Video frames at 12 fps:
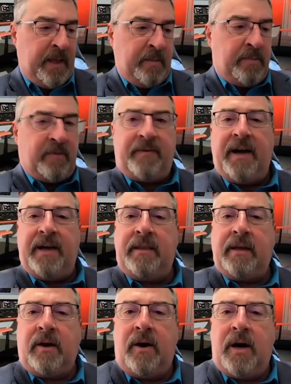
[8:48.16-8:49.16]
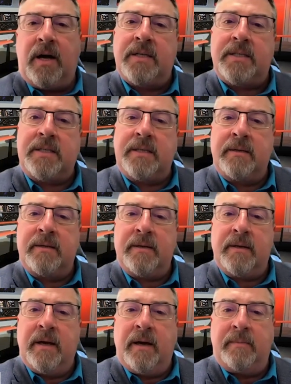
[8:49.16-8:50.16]
Provide the cost,
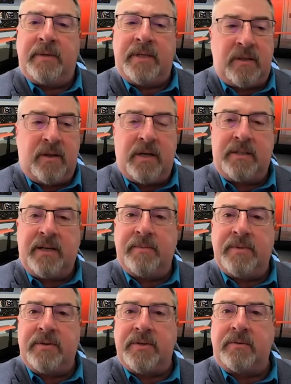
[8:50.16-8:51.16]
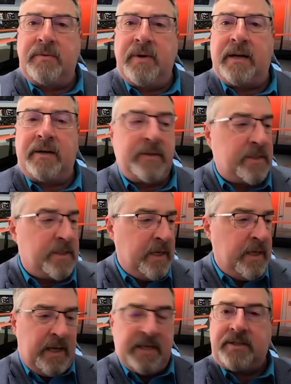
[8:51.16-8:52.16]
uh, because a lot of times those are records,
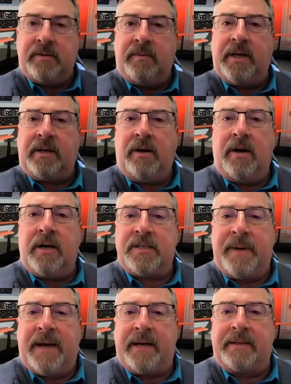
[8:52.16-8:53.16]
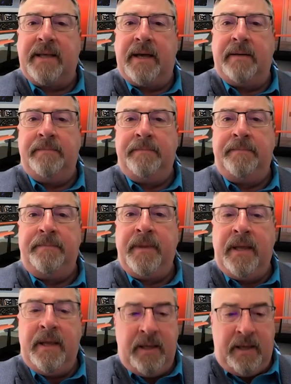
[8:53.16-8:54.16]
as to what it cost back then.
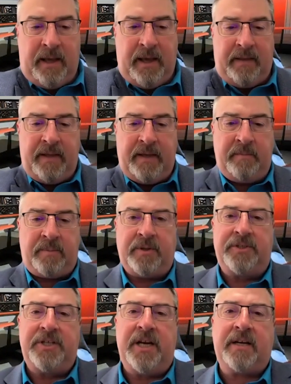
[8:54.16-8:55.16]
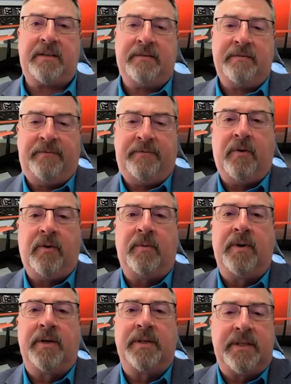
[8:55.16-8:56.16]
And then project
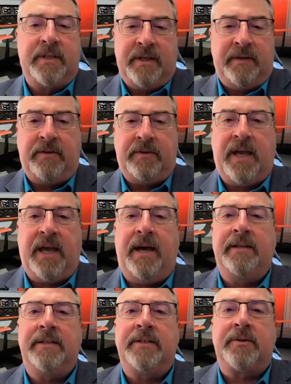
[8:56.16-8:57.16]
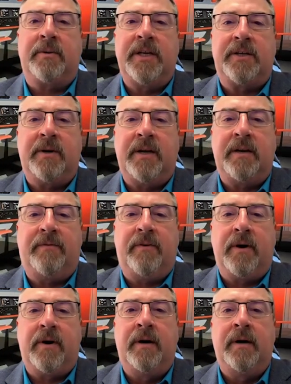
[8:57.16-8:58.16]
forward, if you can, to twenty
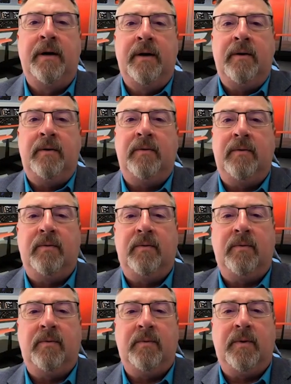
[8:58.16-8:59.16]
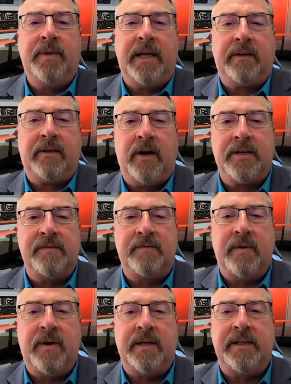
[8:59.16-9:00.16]
twenty-four. What would that cost if
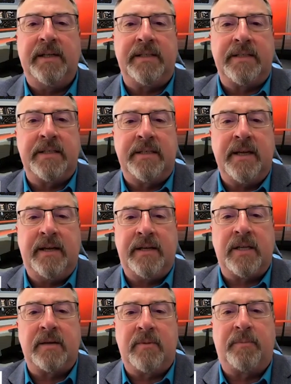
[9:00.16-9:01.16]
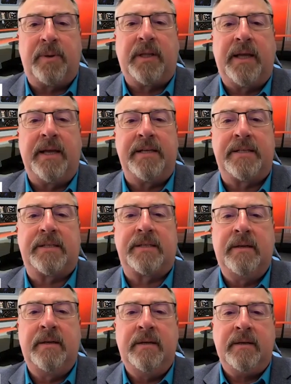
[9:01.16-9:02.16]
you had to instantaneously replace,
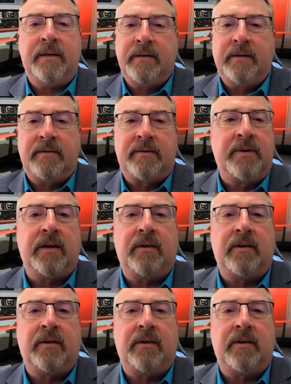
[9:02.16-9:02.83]
you know, three